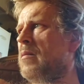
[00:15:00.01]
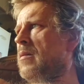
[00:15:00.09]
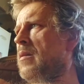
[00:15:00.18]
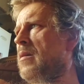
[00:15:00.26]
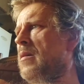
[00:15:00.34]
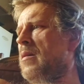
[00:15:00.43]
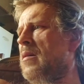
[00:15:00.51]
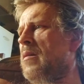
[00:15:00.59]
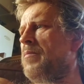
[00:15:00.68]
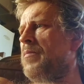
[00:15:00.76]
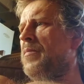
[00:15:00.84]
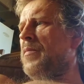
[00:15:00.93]

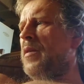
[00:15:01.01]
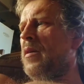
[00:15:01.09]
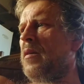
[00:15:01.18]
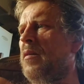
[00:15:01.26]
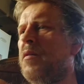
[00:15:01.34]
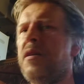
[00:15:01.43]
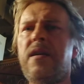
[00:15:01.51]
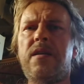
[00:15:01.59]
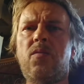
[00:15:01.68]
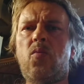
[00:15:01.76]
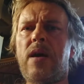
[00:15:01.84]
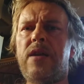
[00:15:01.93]
the thin end of
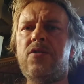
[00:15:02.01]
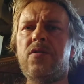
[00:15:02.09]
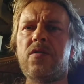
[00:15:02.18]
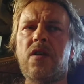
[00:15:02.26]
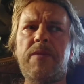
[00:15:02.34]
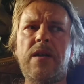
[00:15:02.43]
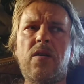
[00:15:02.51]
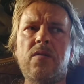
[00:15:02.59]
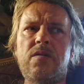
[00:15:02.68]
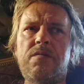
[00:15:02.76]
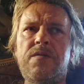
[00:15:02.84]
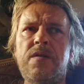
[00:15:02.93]
the wedge. There's going to be
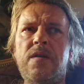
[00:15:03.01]
lots of...